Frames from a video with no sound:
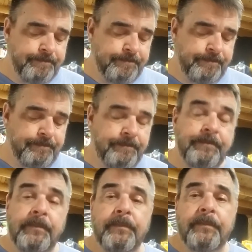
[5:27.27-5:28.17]

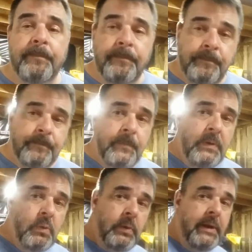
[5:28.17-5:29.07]

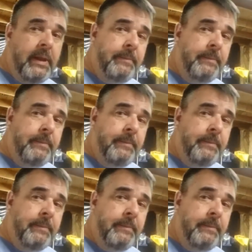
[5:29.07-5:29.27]
Well,